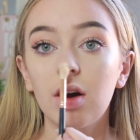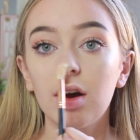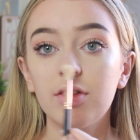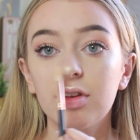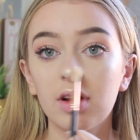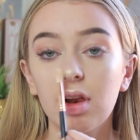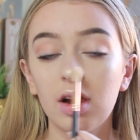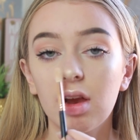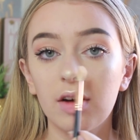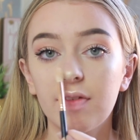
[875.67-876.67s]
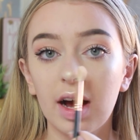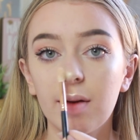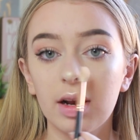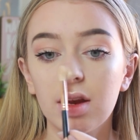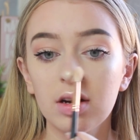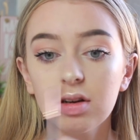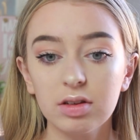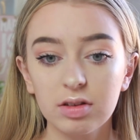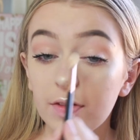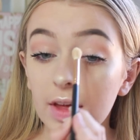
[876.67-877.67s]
I just love how it looks.